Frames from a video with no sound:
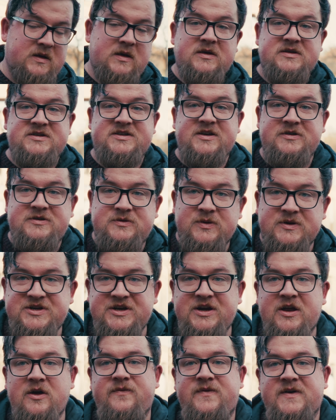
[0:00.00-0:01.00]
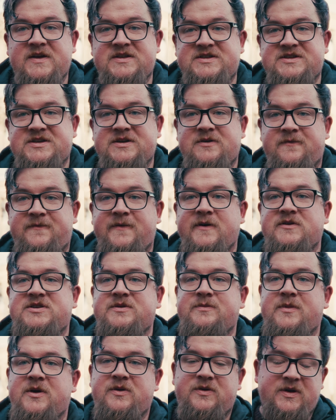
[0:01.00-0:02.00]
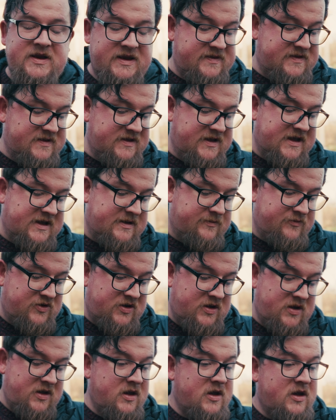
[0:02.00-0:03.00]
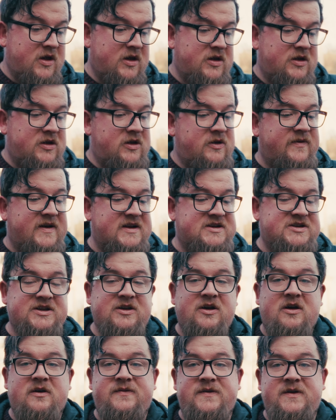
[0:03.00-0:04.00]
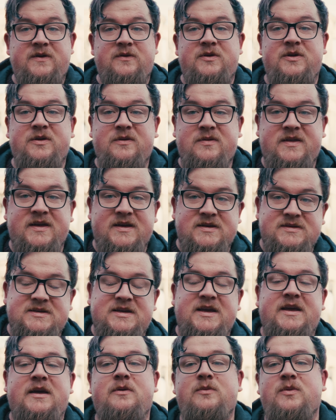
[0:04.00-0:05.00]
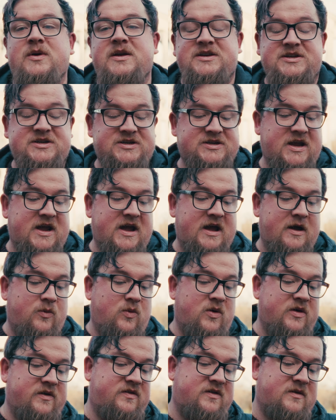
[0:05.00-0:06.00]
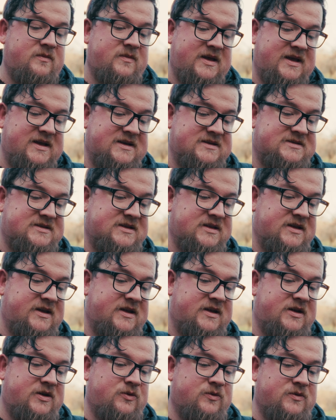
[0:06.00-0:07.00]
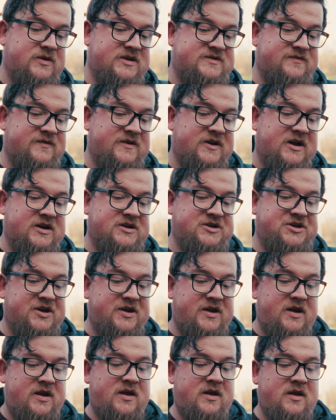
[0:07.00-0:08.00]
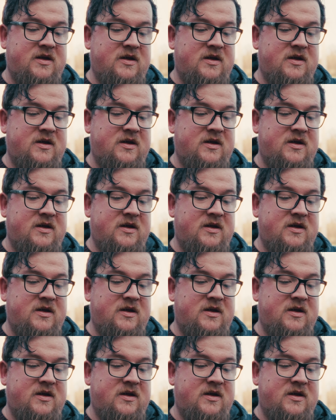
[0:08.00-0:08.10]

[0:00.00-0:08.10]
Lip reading: So, switching over to photo mode in the camera, you've actually got a few new things here, which one of them is the noise reduction